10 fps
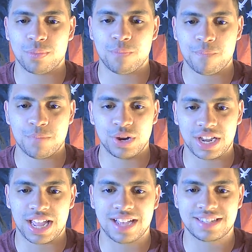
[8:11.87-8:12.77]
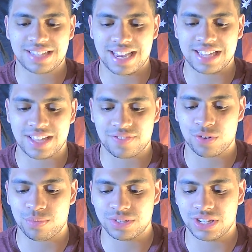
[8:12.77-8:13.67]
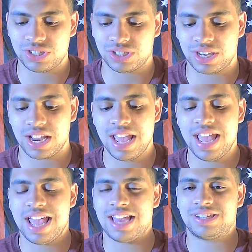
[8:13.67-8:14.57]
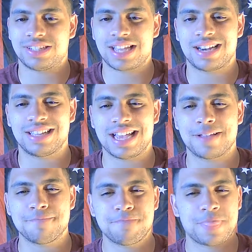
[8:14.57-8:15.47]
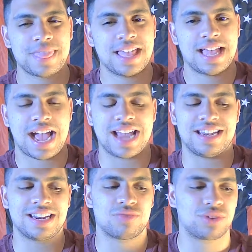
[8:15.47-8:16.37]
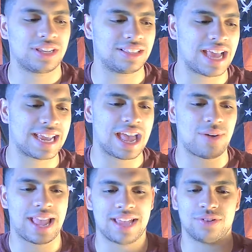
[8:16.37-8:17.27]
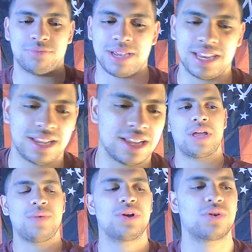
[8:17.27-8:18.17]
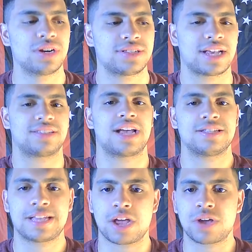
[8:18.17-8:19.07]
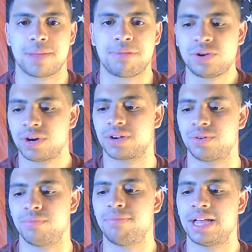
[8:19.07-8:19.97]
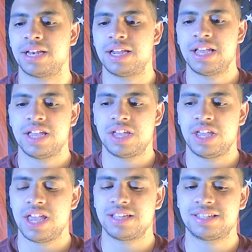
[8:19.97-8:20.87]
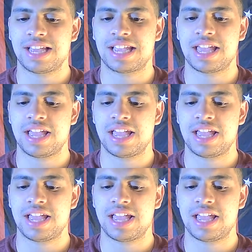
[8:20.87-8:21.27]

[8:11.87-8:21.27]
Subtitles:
putting us in a difficult position. And it's just kind of like, I didn't really like how he handled media. He would criticize guys like, okay, be critical, but it's like